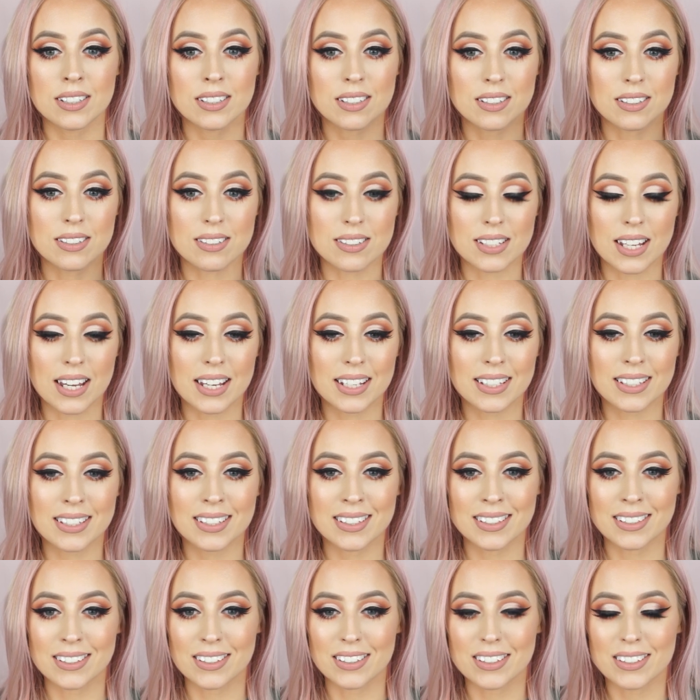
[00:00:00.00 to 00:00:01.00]
because like,
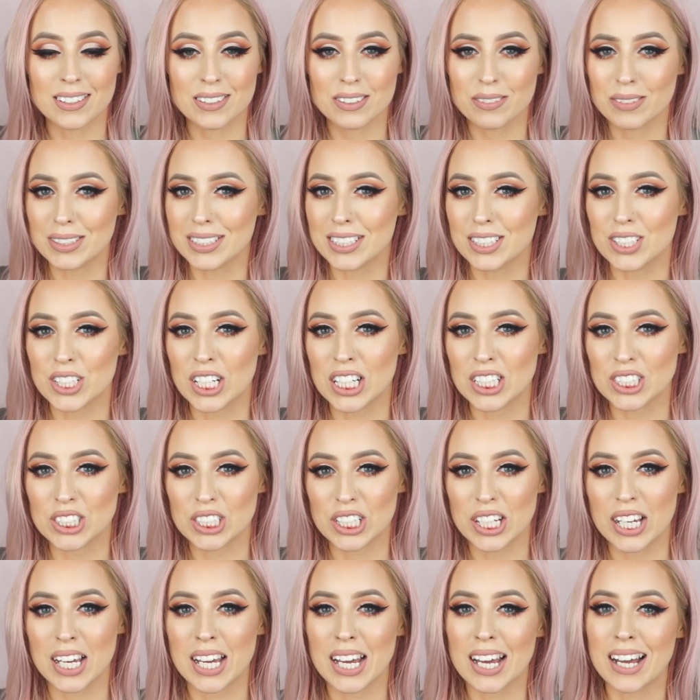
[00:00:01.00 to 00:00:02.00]
you know, when you change
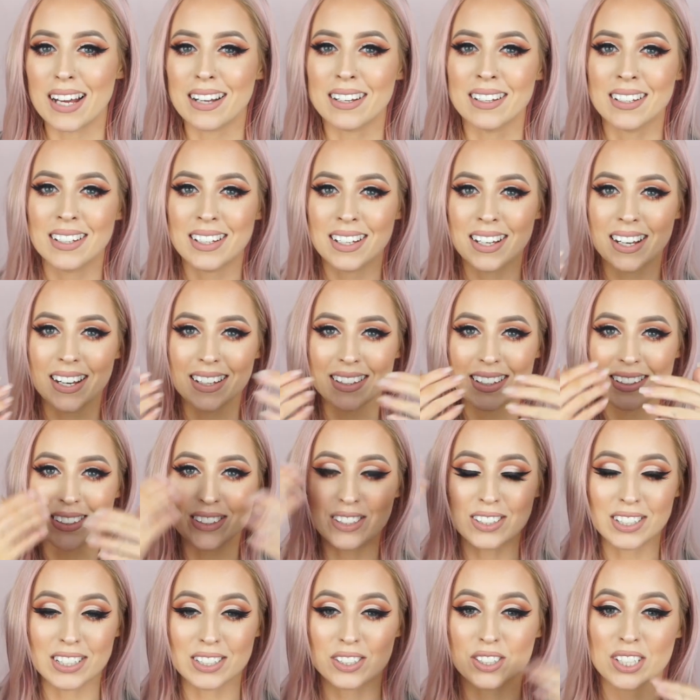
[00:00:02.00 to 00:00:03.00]
your hair, and then
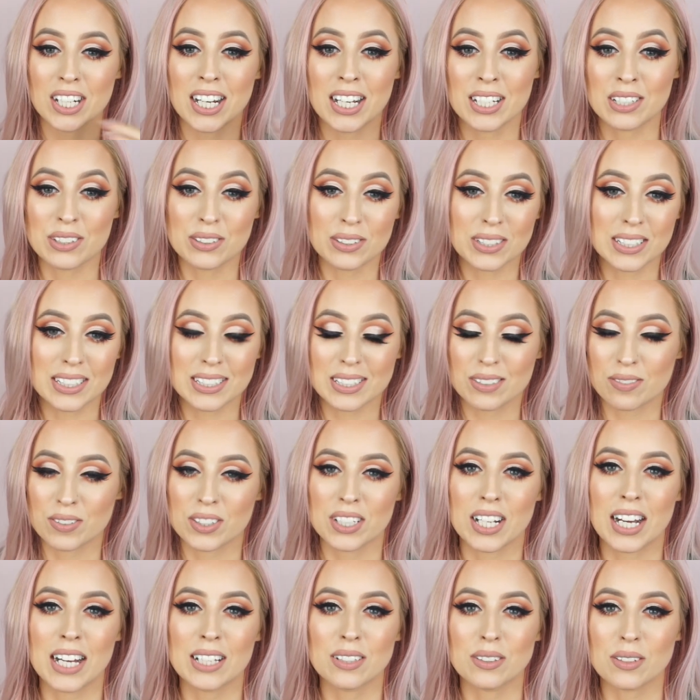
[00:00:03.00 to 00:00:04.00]
you like try and do like
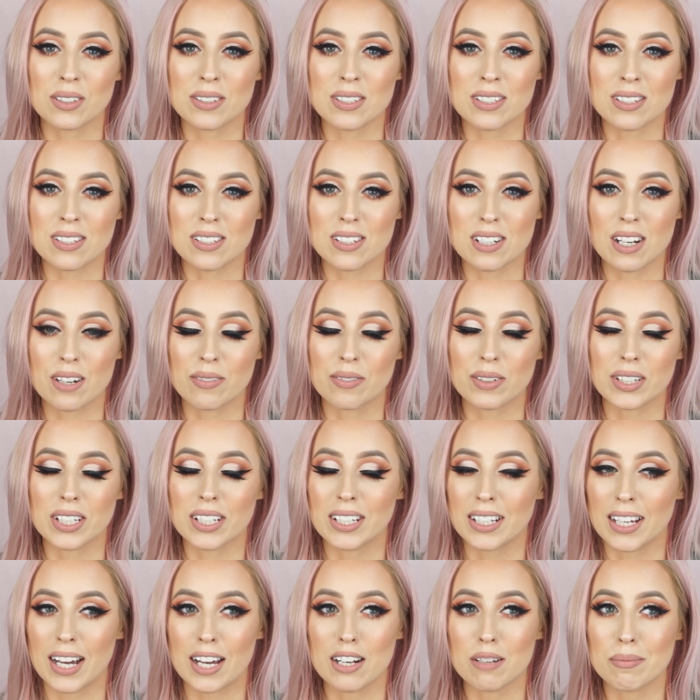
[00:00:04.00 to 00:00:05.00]
different eye looks and stuff, it
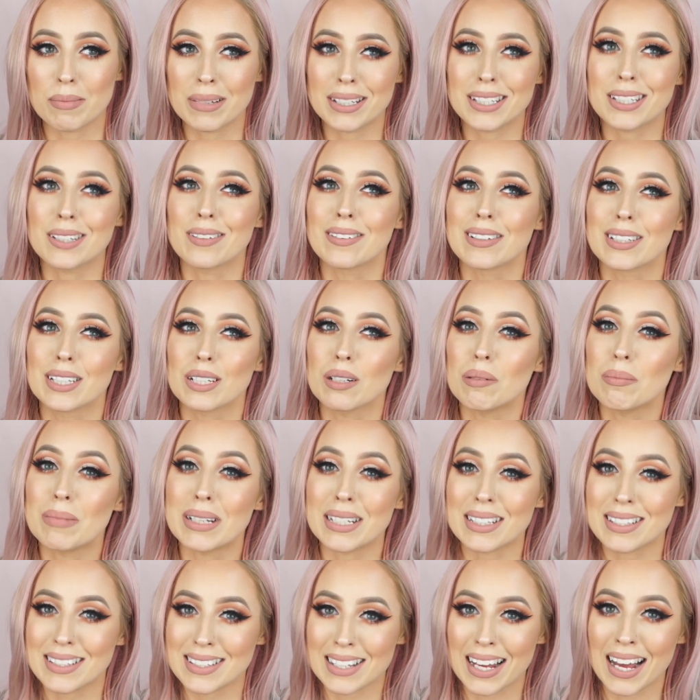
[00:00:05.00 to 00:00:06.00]
can kind of make you a little
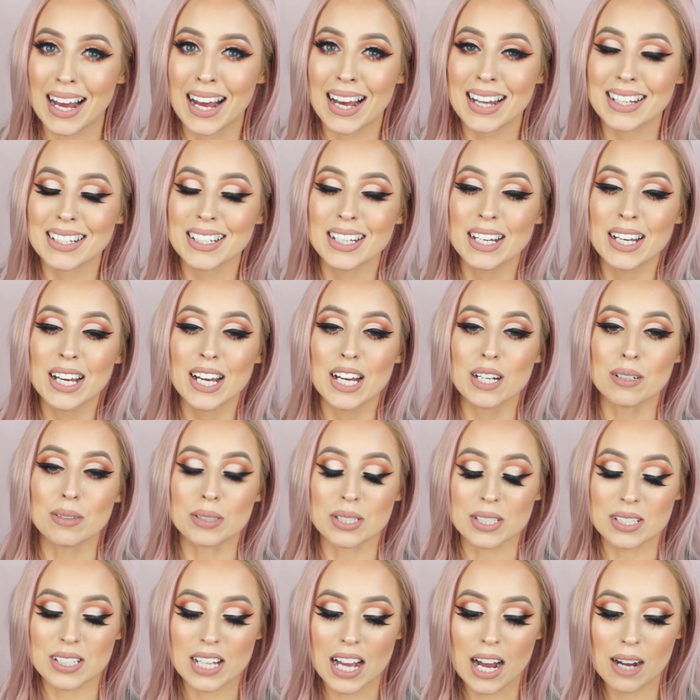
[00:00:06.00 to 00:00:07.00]
bit sad,
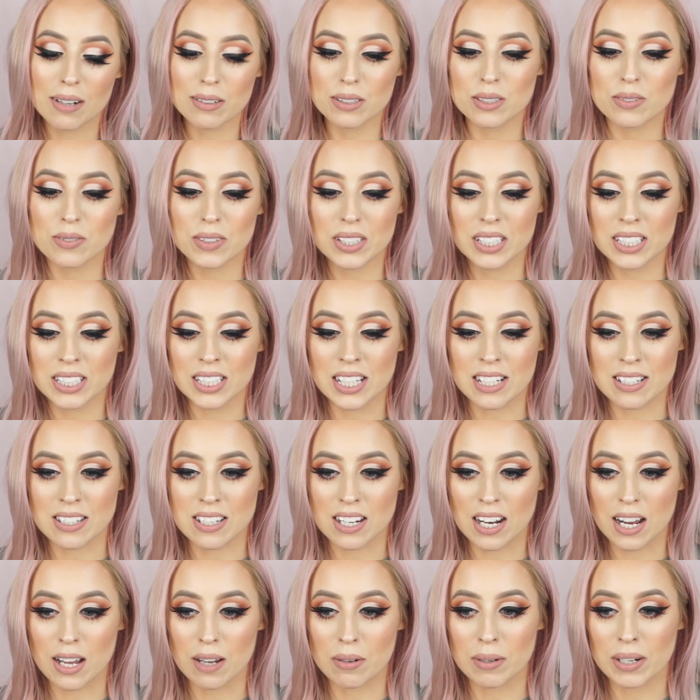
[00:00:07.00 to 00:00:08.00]
which is how I was feeling
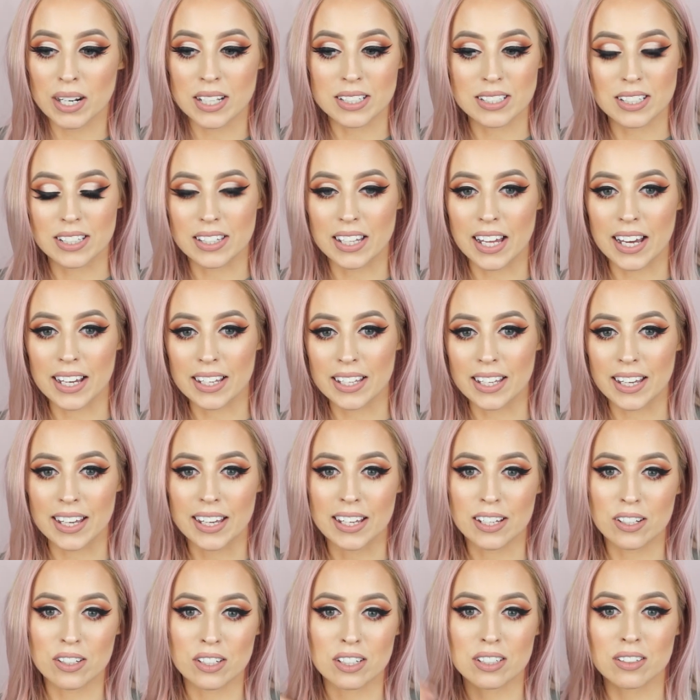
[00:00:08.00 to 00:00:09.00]
yesterday when I did like
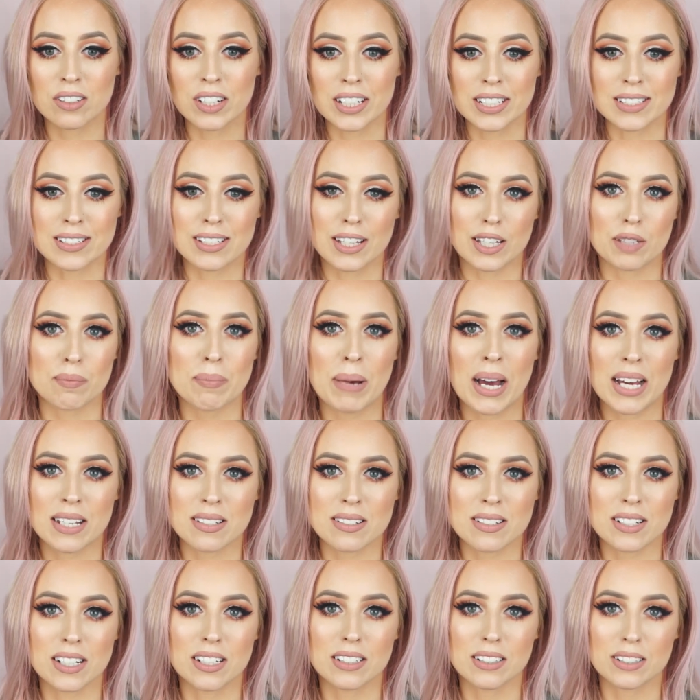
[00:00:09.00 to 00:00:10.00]
a crazy like
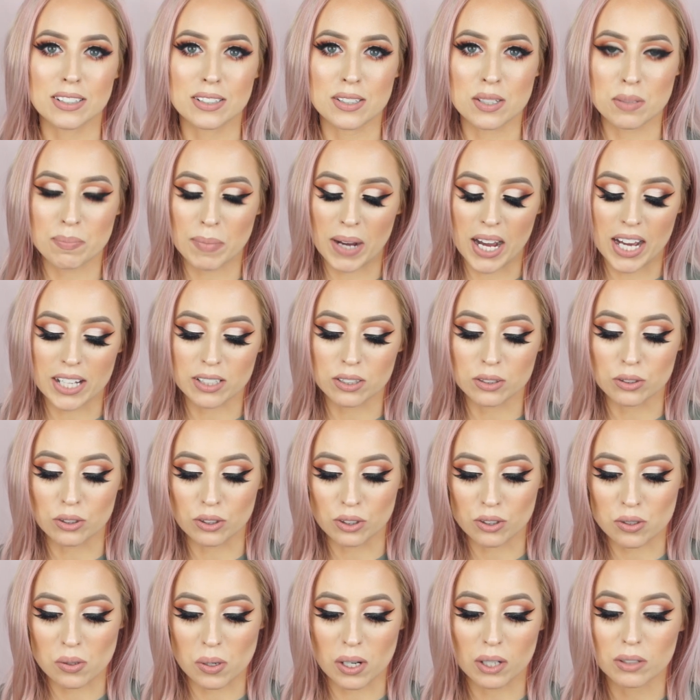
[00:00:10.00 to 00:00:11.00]
pastel inspired
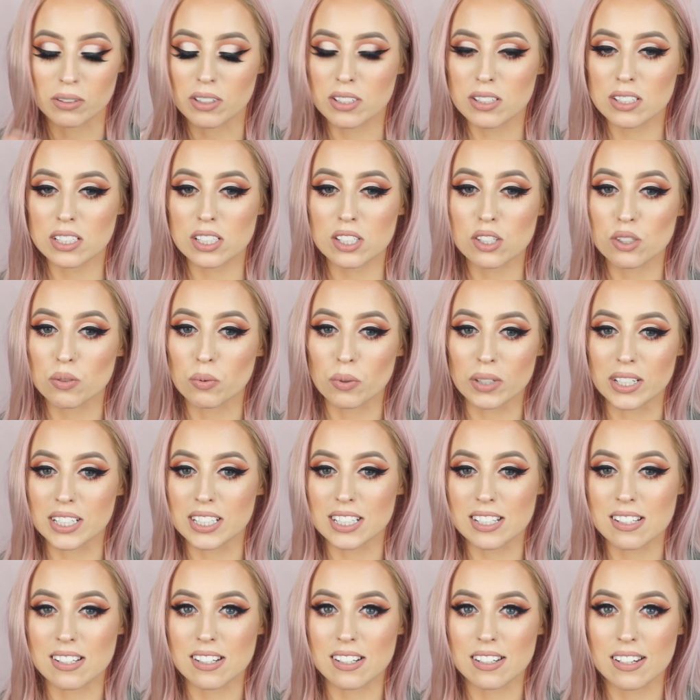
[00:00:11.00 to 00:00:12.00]
look. So I honestly just wanted
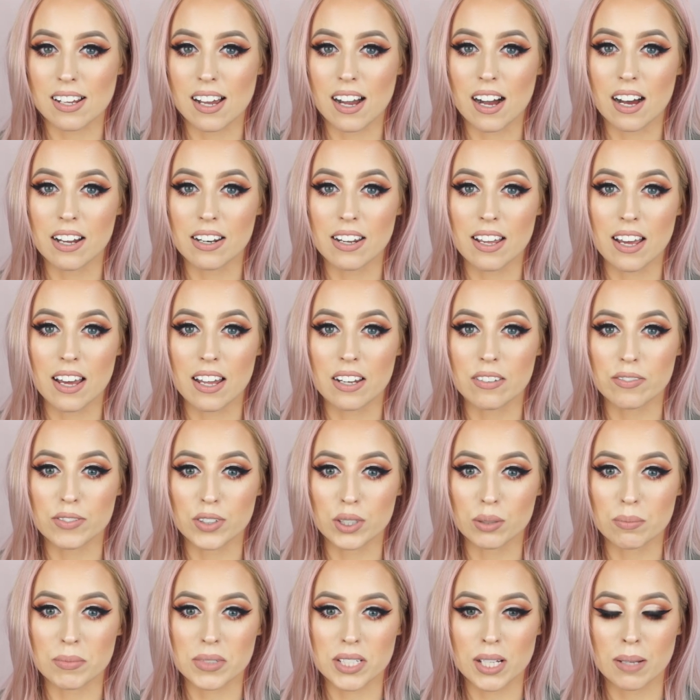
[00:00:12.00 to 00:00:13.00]
to sit down and
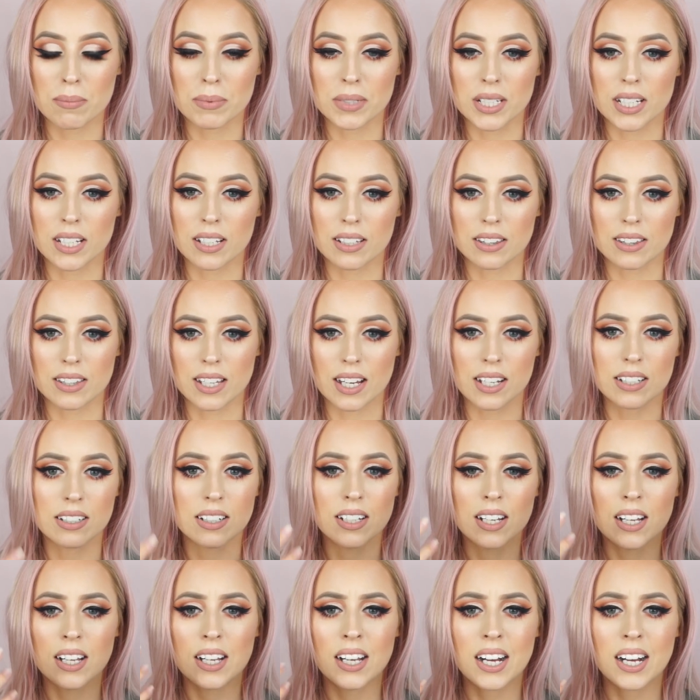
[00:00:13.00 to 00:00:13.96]
film something that,